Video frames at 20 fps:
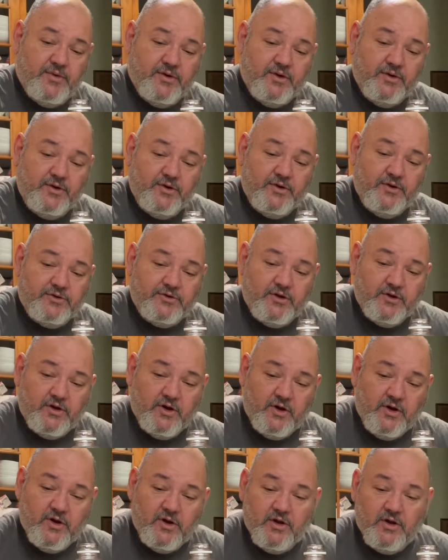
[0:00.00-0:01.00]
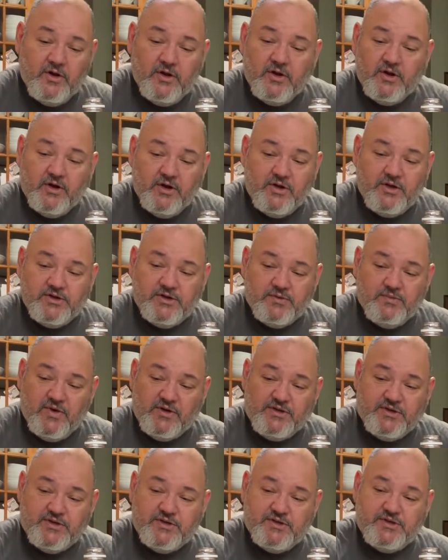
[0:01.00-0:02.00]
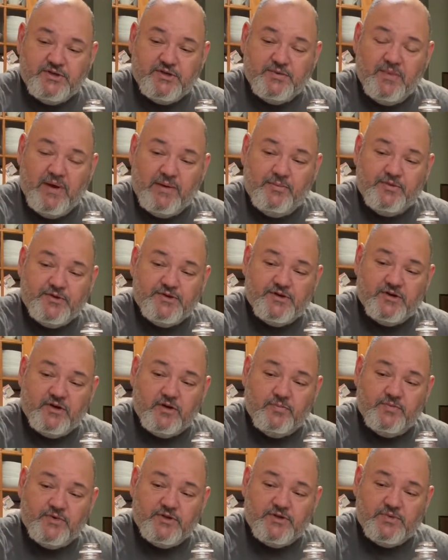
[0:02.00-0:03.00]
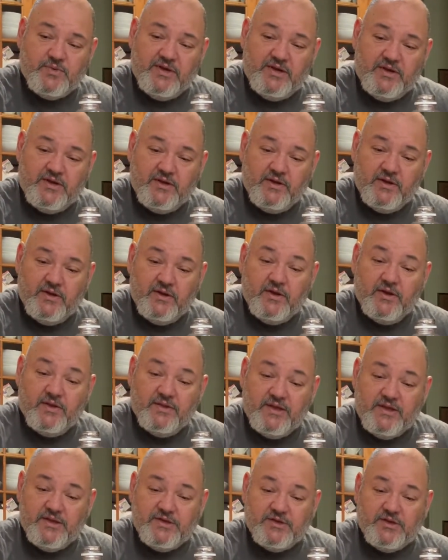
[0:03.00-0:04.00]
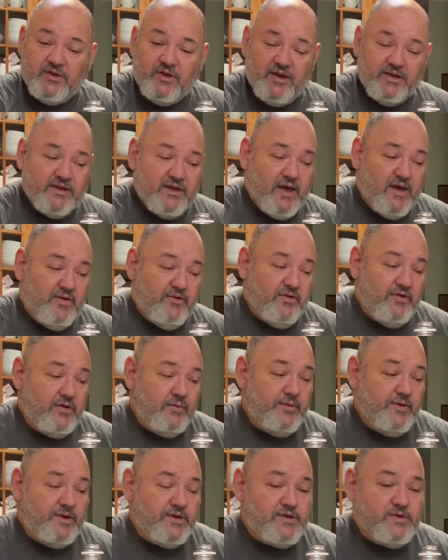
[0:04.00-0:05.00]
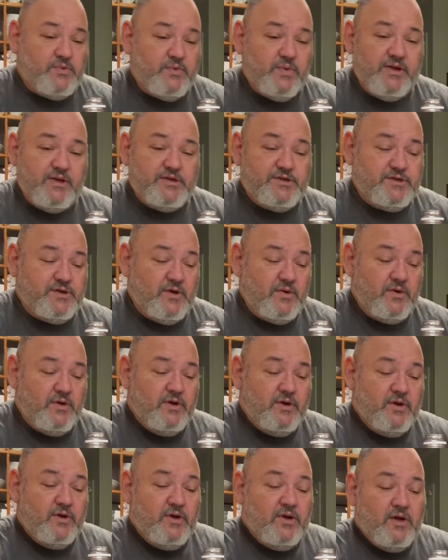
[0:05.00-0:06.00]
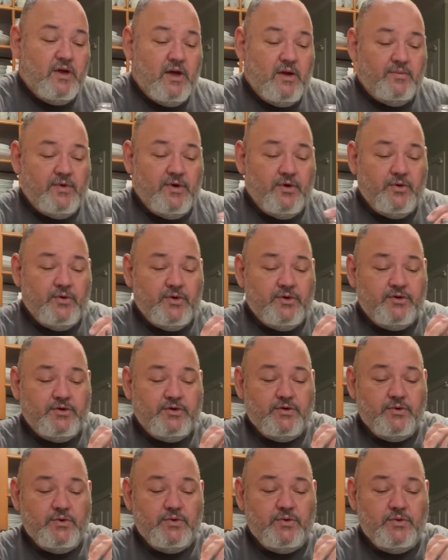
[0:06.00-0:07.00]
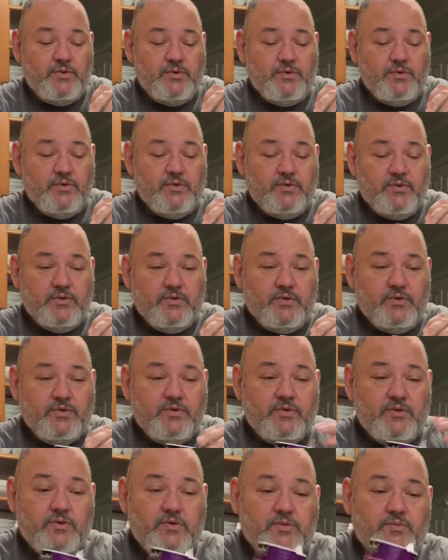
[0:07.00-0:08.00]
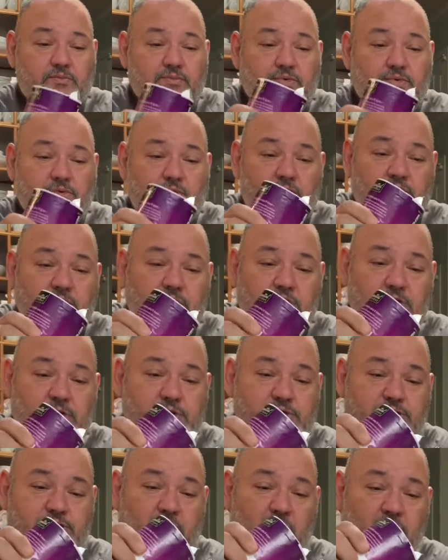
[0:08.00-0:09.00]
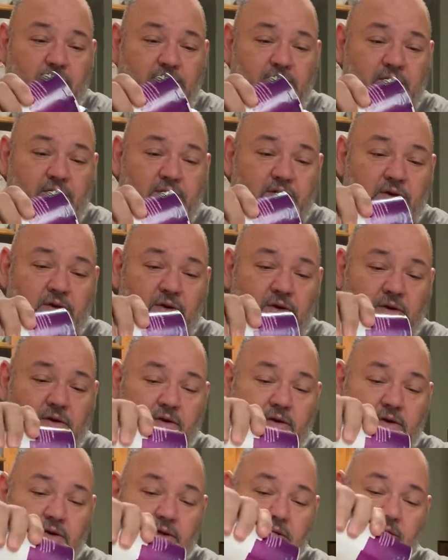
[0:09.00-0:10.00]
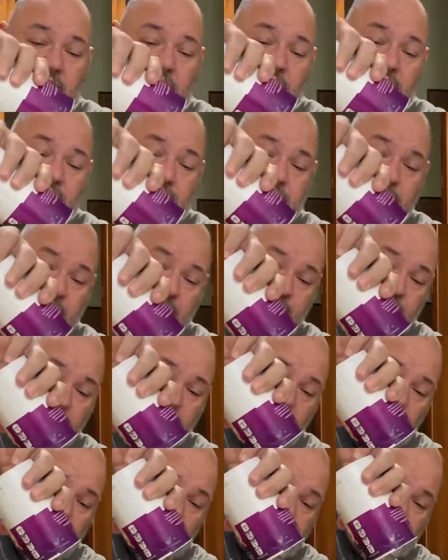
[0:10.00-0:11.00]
a little sugar because as much as this is maple syrup is sweet, they still like to have a little bit of sweet. So I'm going to pour the salt in. This is the cheapest